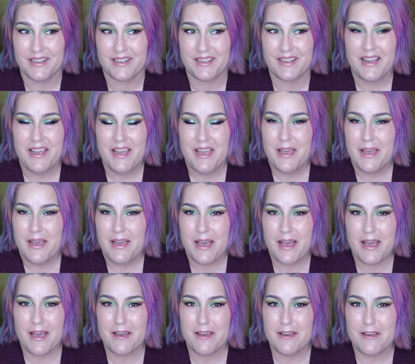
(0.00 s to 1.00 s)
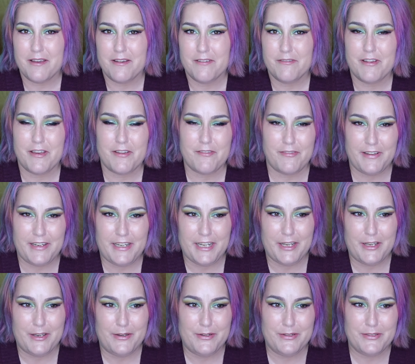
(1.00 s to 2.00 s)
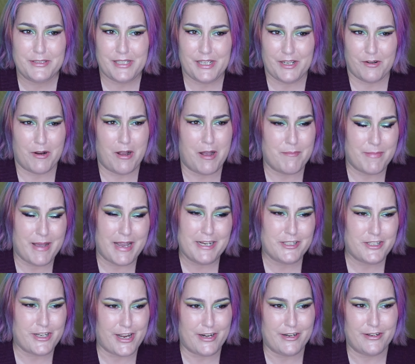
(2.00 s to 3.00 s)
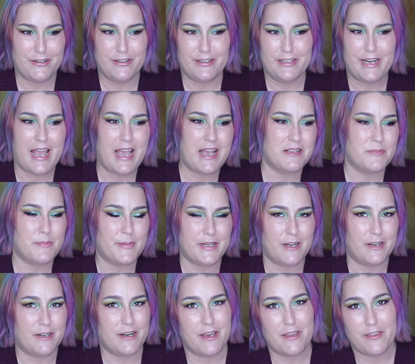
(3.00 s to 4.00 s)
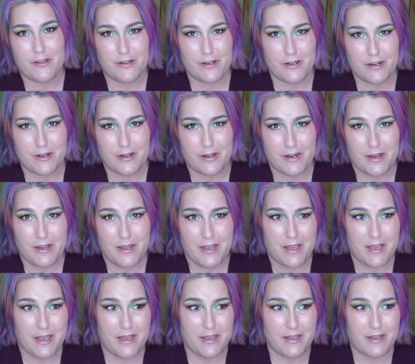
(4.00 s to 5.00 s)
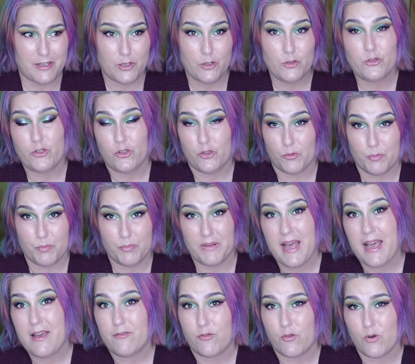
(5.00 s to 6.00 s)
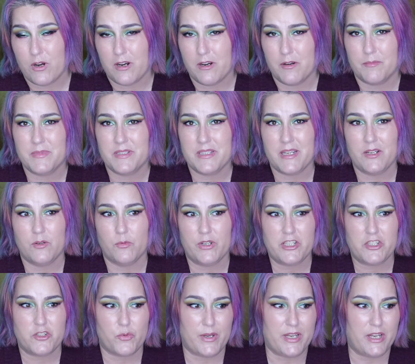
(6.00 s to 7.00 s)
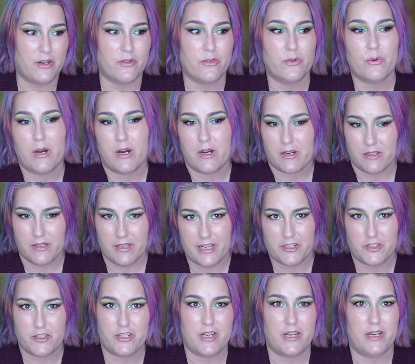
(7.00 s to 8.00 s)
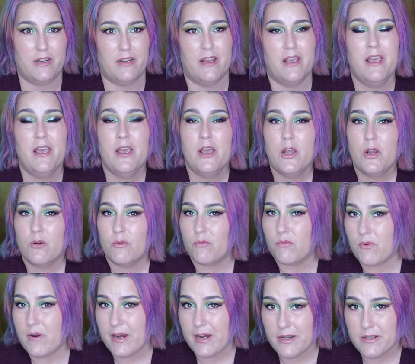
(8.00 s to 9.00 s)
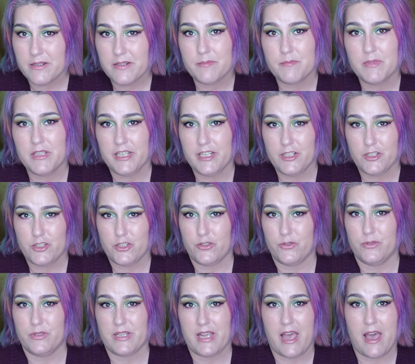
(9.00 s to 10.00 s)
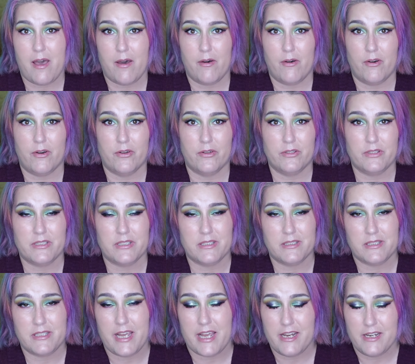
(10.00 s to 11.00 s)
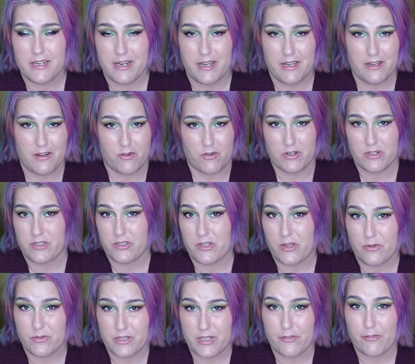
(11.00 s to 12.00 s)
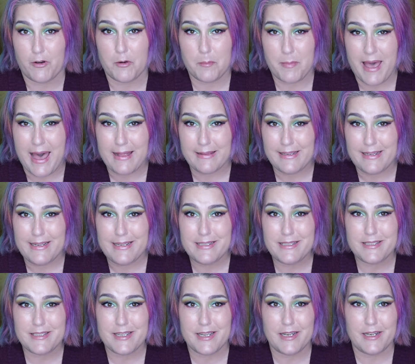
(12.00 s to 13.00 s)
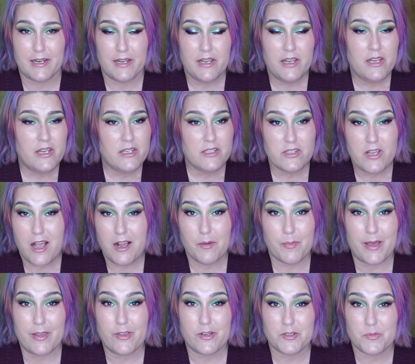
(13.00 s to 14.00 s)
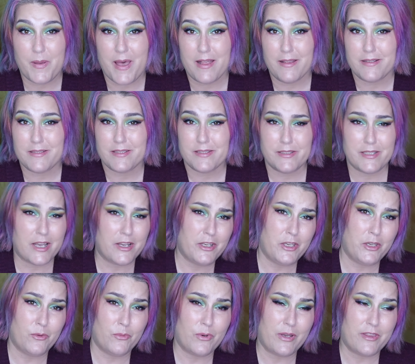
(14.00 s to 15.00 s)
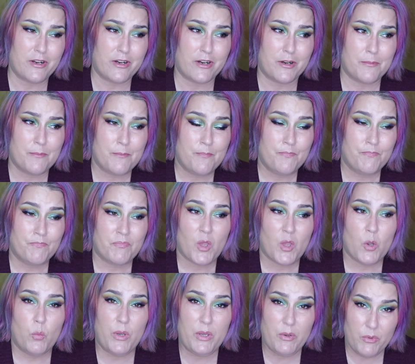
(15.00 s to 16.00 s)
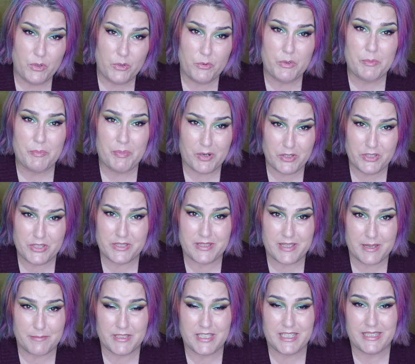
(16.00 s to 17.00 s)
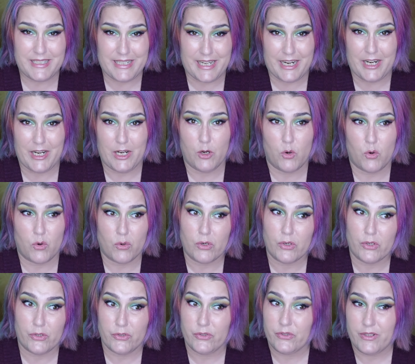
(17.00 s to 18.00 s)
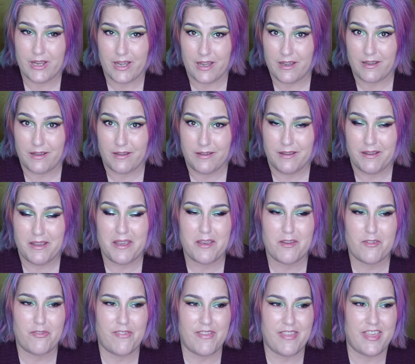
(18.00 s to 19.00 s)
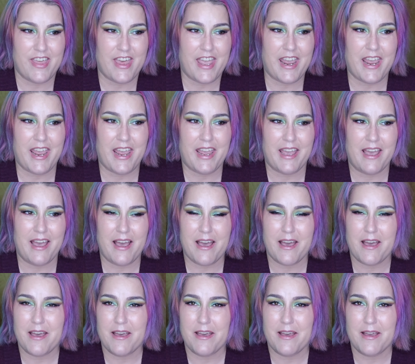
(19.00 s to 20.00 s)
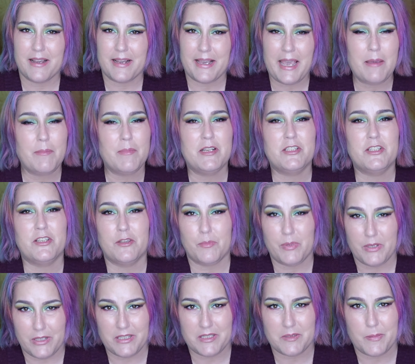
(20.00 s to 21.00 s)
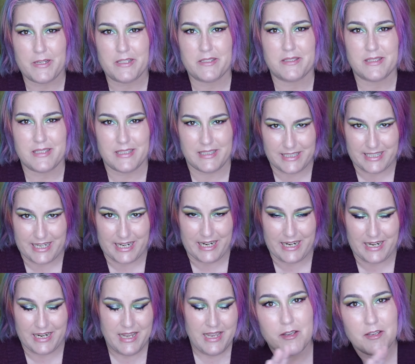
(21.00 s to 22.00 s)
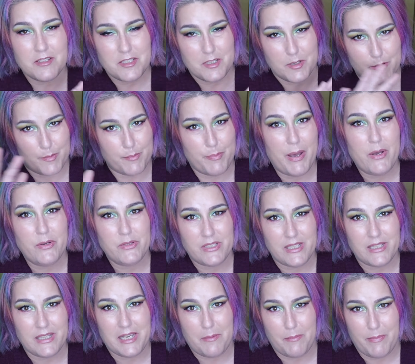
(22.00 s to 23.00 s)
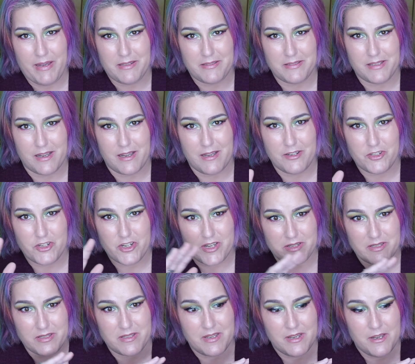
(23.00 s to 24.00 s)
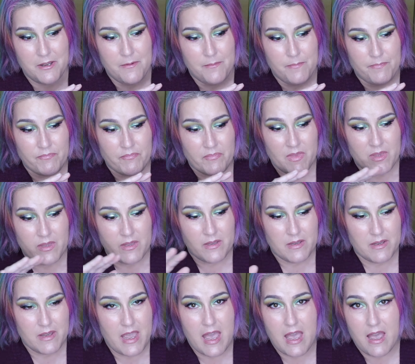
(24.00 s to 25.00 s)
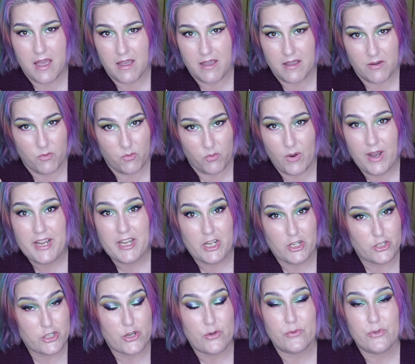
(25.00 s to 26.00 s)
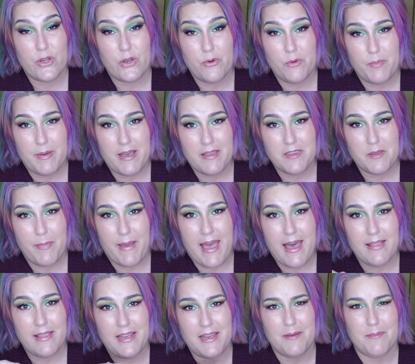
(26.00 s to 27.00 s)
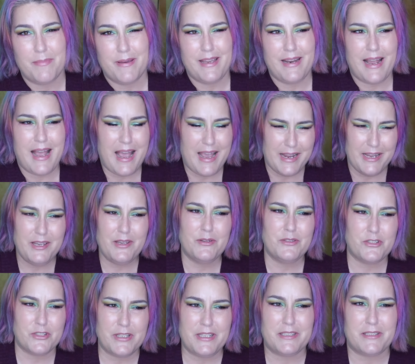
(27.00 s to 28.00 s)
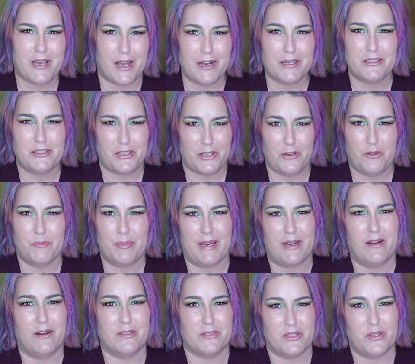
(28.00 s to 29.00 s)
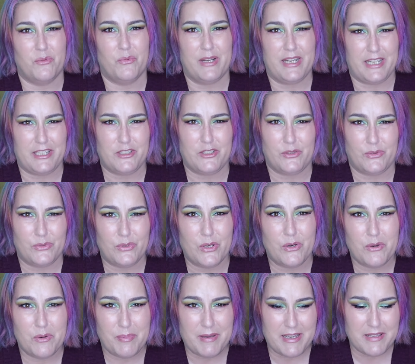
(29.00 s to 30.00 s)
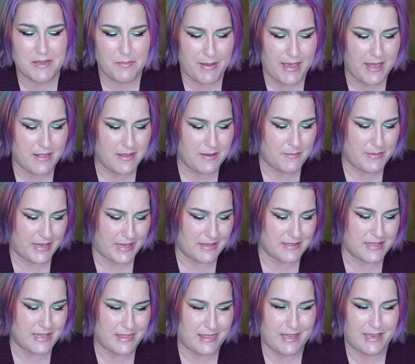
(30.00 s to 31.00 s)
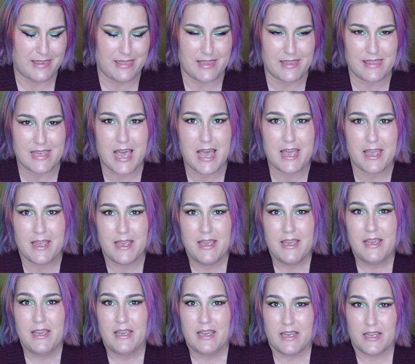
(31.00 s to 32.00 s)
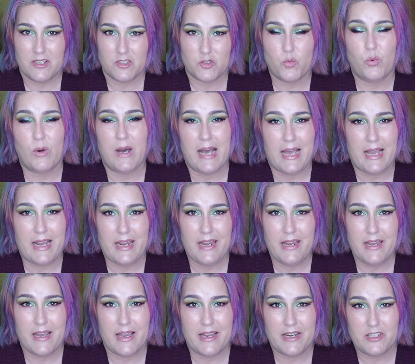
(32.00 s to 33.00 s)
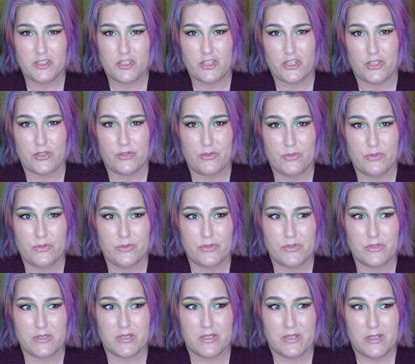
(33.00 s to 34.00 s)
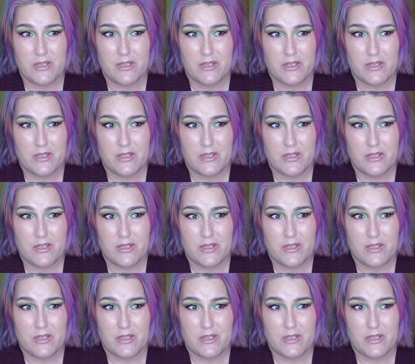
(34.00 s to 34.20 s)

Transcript: of videos here on my channel and has been on other uh, YouTube platforms in which we go through our collection, randomly choose out 10 or so different palettes and talk about those palettes and tell you whether we would repurchase them today or nah if they uh, came into the beauty space today. Supposedly based on just what you don't know about the palette, but I usually talk to you about also what I do know about the palette because I think that that is why I choose